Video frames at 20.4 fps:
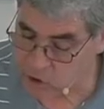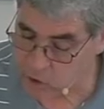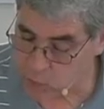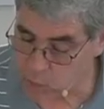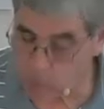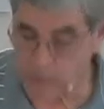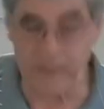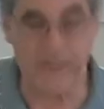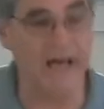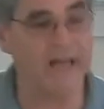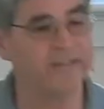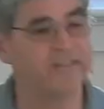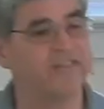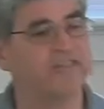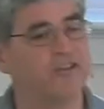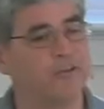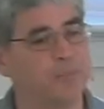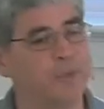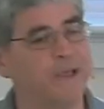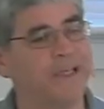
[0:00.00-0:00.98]
were not
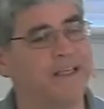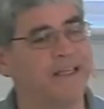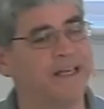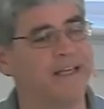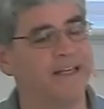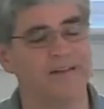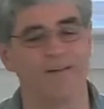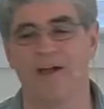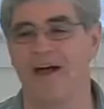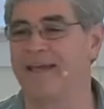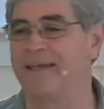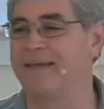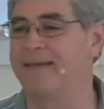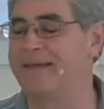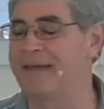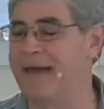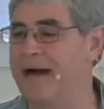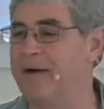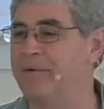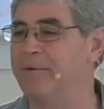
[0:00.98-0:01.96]
speaking
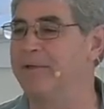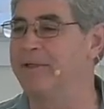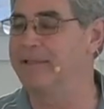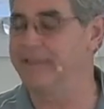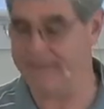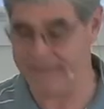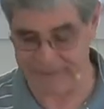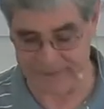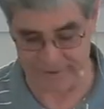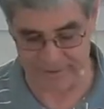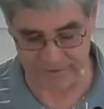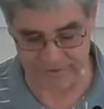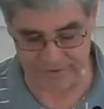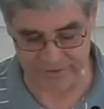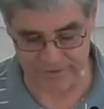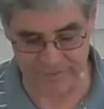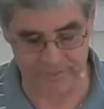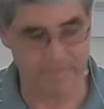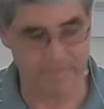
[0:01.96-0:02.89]
like Galileans.